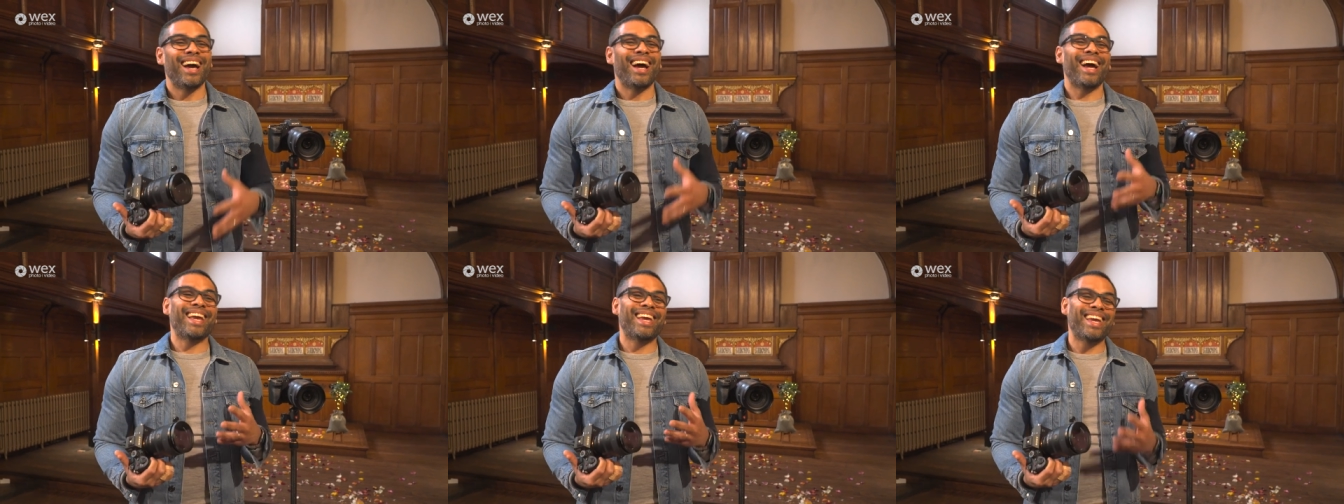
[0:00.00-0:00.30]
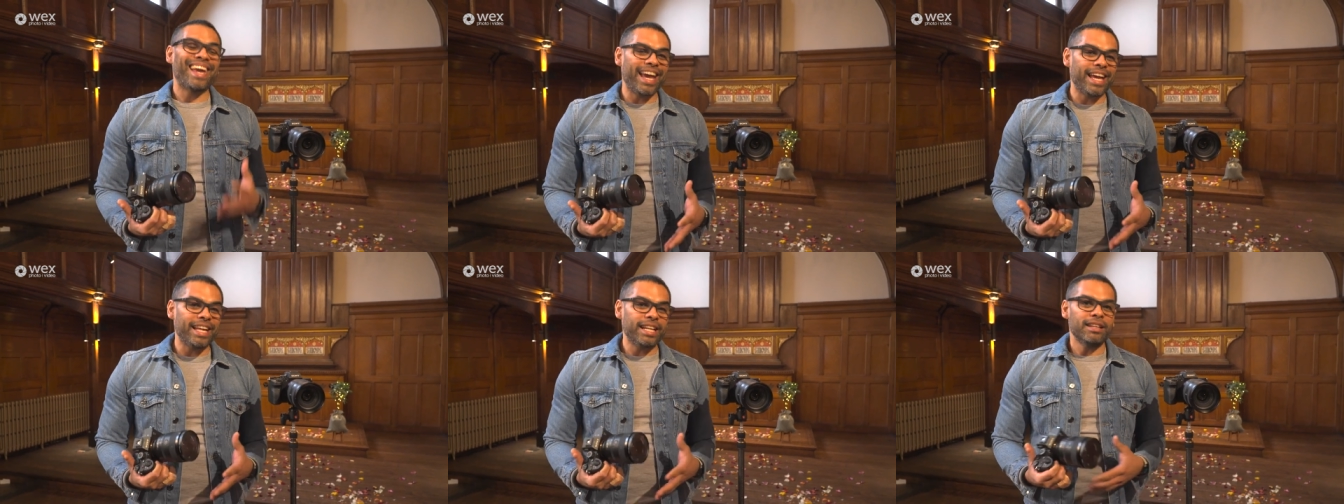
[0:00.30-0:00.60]

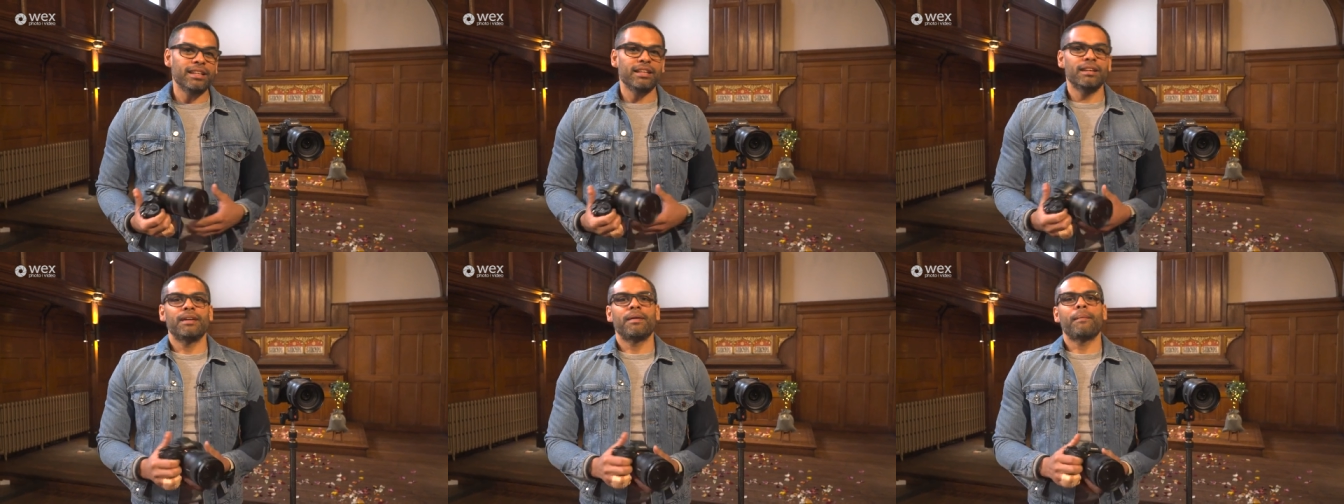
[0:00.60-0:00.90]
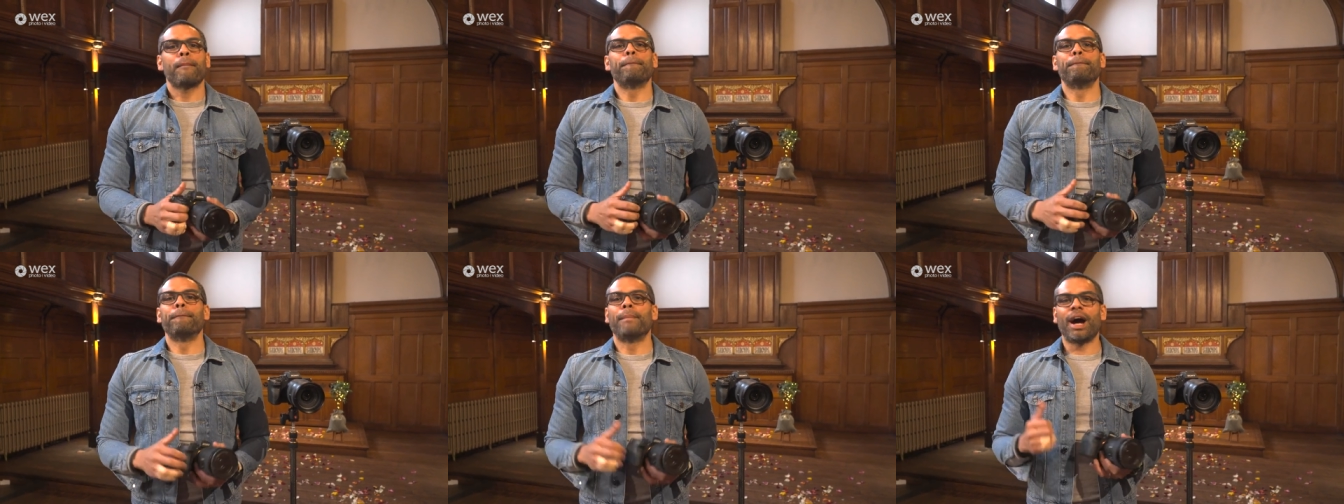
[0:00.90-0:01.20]
Again,
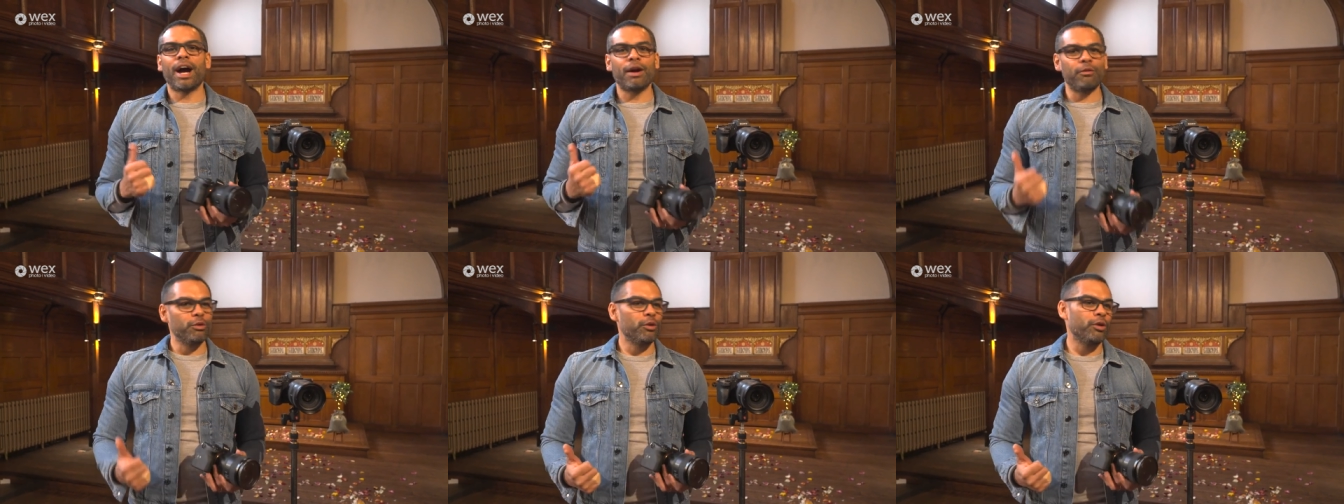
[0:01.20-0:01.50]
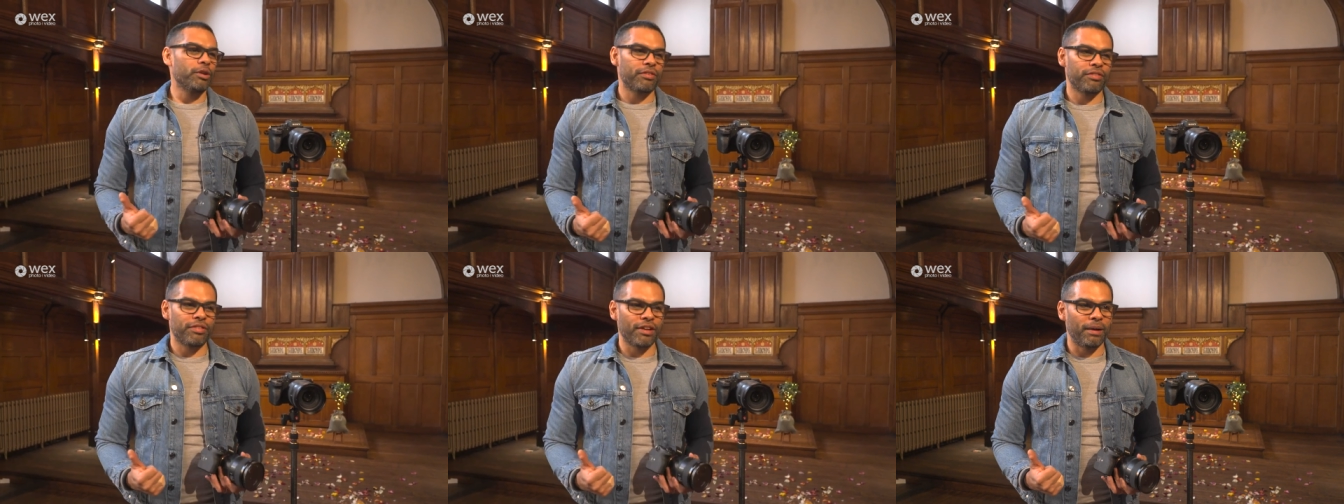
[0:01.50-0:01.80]
my
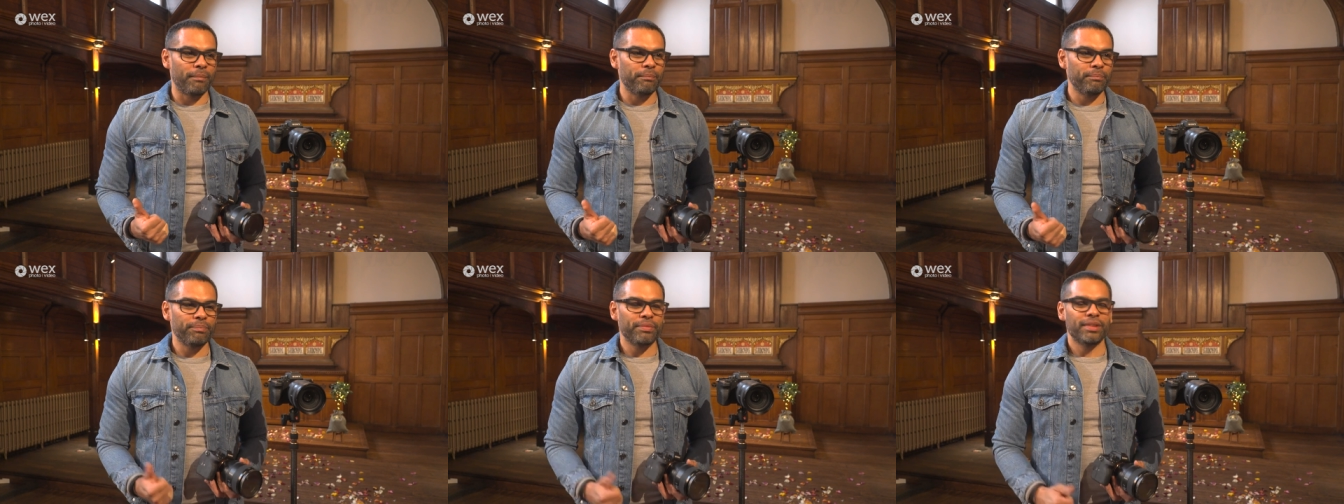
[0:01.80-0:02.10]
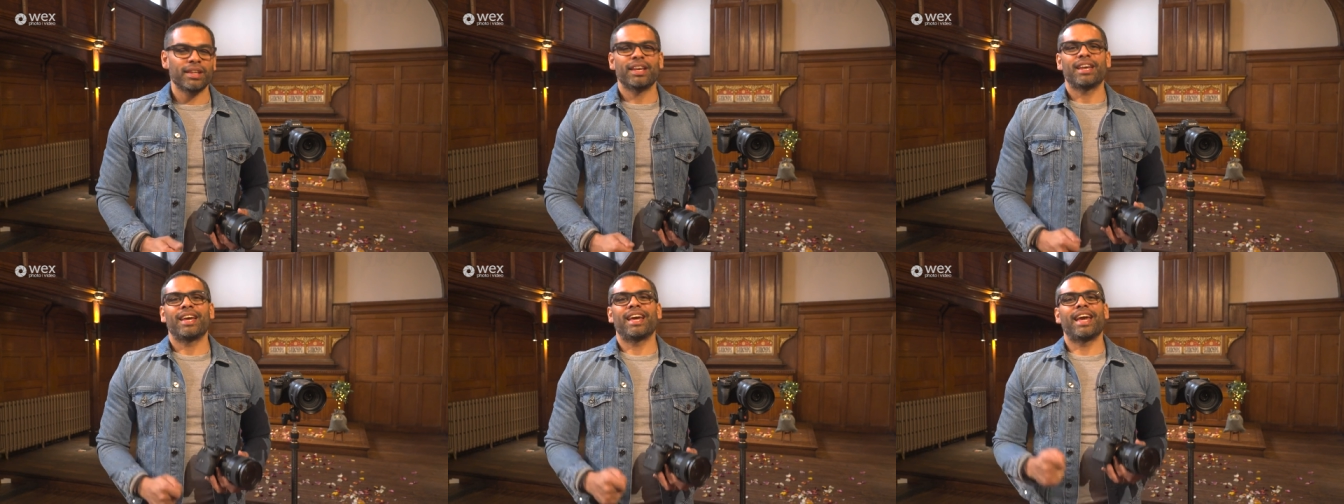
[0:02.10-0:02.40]
rule of thumb
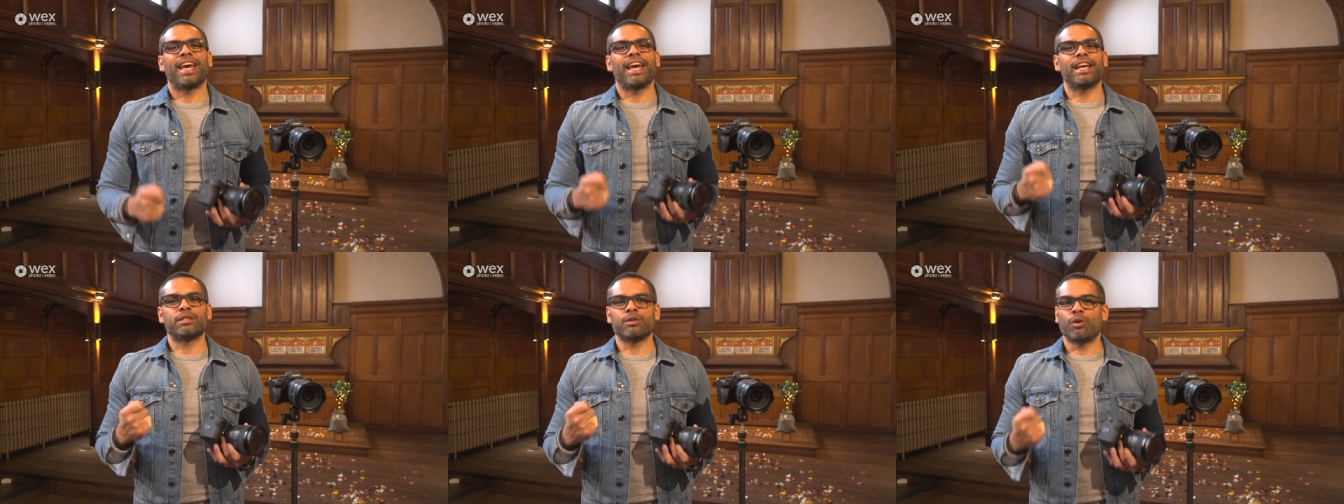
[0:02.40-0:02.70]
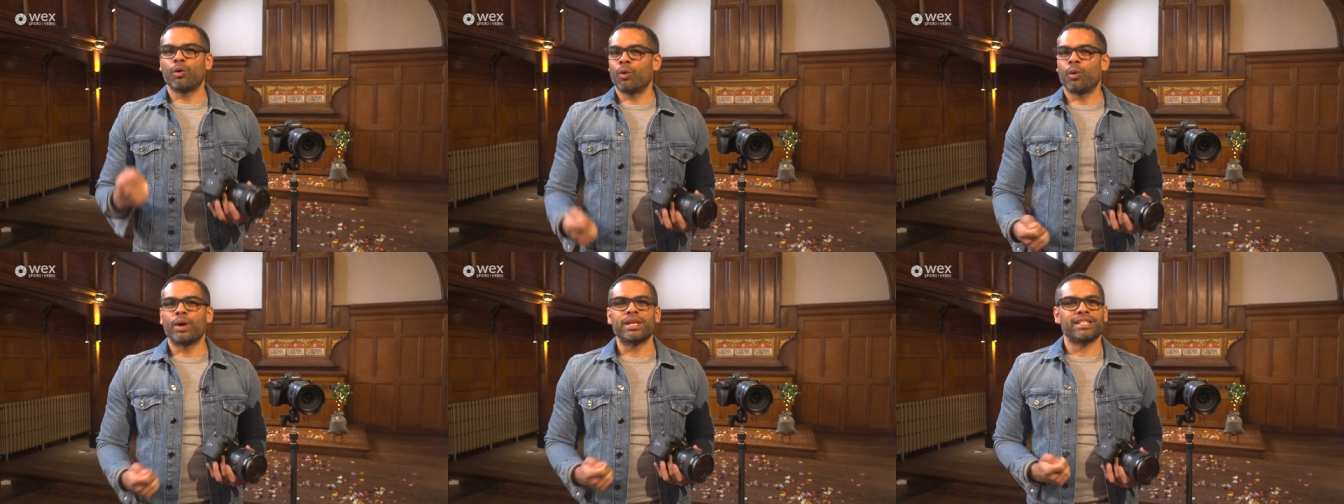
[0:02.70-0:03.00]
is
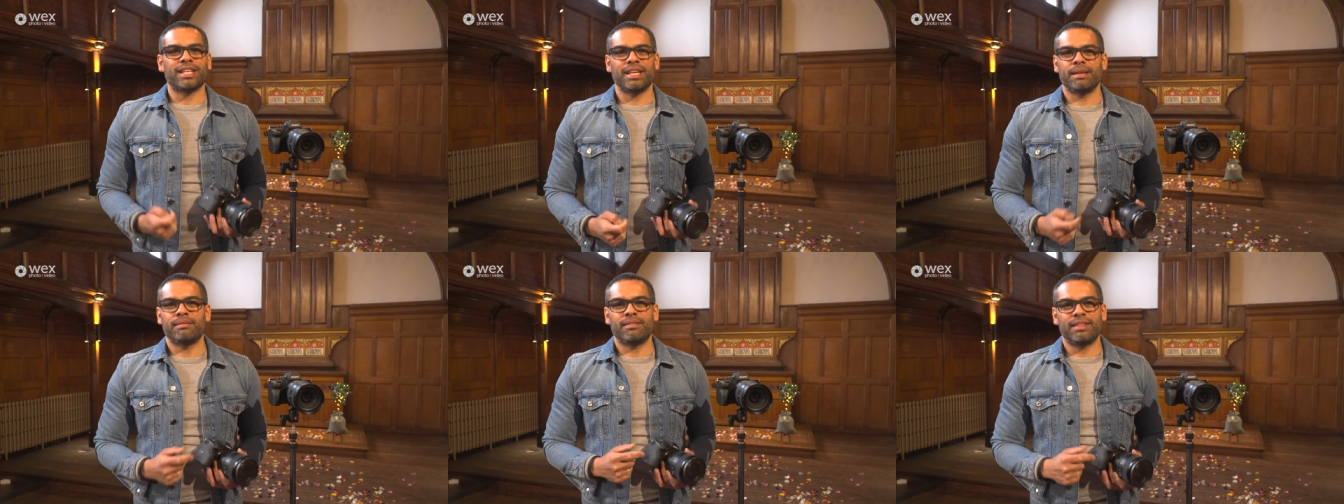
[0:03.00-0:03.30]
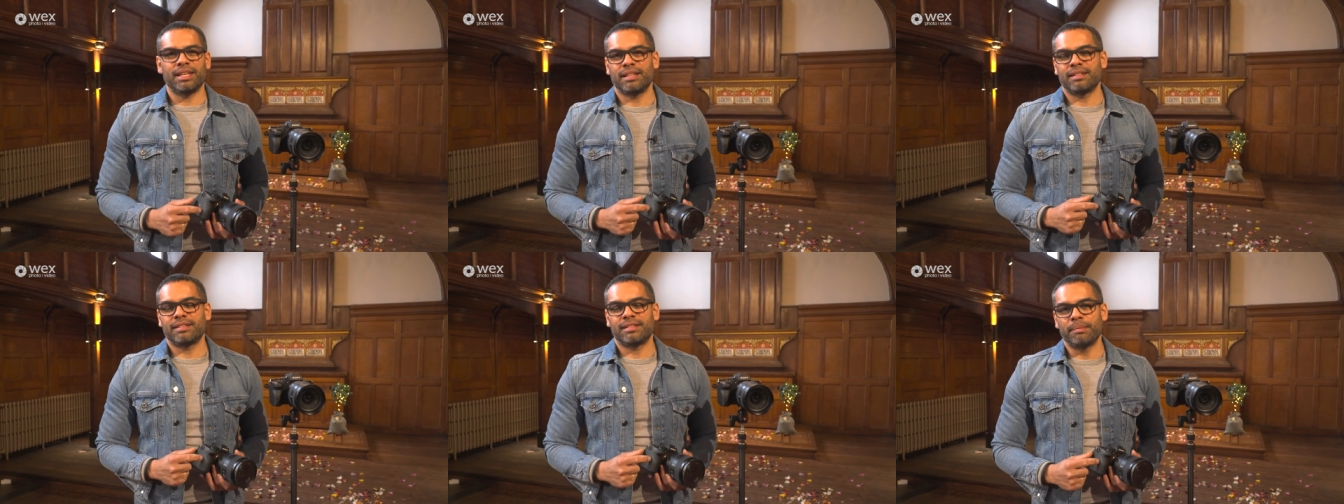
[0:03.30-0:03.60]
always keep
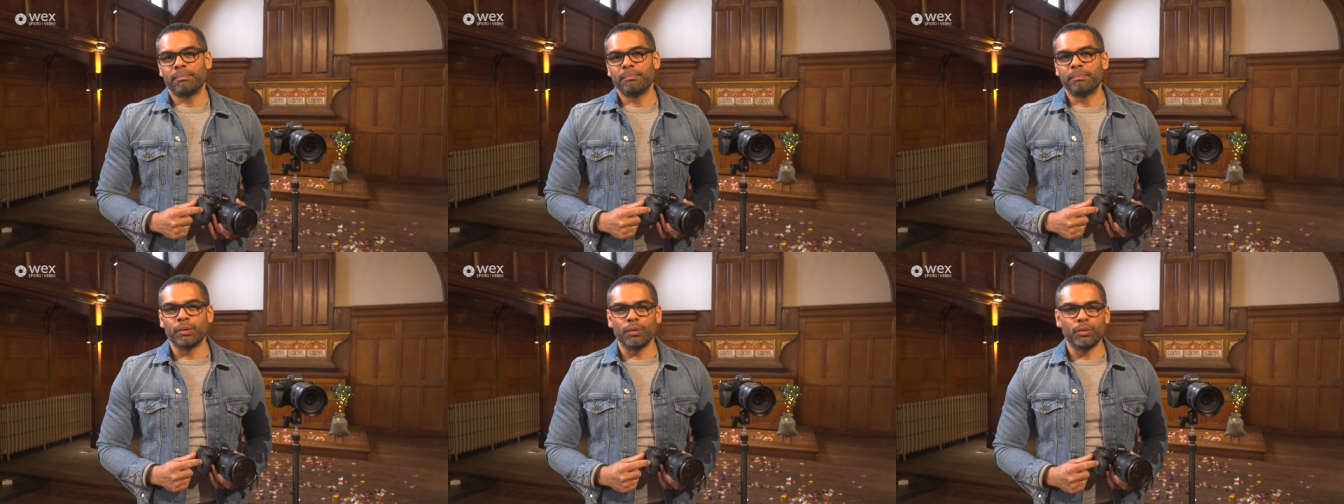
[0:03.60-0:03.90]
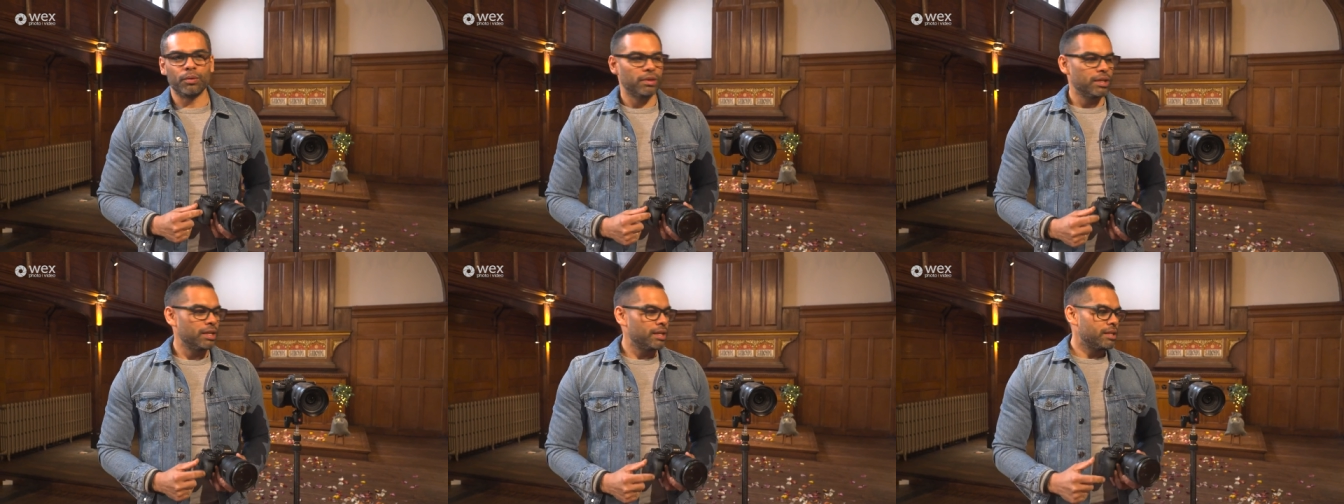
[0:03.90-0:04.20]
things simple.